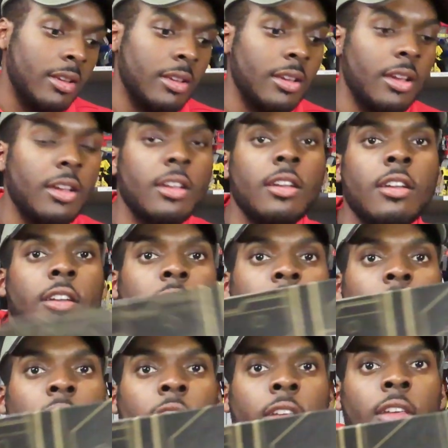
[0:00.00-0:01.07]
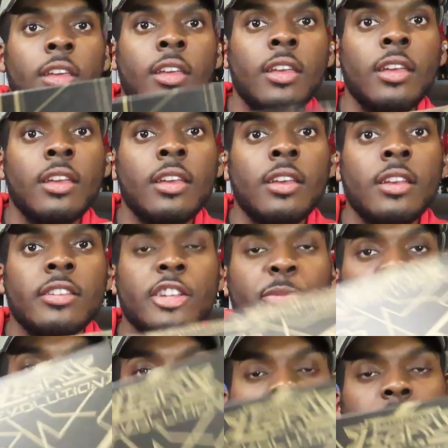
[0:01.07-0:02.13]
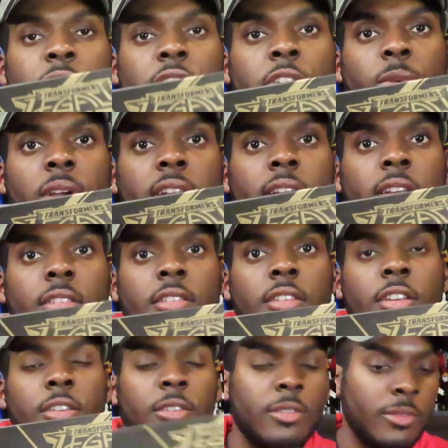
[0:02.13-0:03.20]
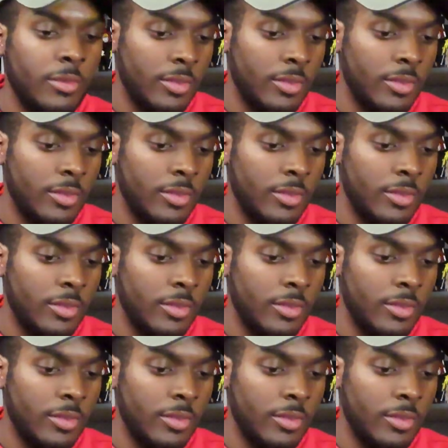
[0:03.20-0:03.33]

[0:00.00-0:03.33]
Yeah. Just because I figured why not, you know,